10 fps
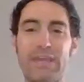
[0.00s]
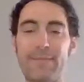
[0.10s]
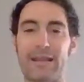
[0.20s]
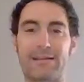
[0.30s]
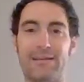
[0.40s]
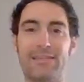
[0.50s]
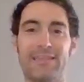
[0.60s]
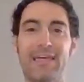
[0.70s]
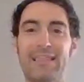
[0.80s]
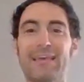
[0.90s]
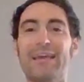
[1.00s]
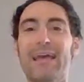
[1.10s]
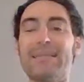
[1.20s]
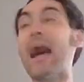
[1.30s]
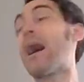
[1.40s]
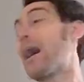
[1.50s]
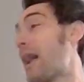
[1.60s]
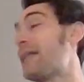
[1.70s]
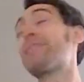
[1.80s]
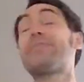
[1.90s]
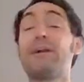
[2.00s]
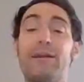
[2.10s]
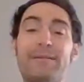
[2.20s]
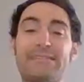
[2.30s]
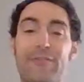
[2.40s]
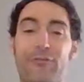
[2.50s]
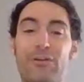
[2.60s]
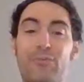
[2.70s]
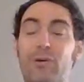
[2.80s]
gimmick. Now, Ethereum is different.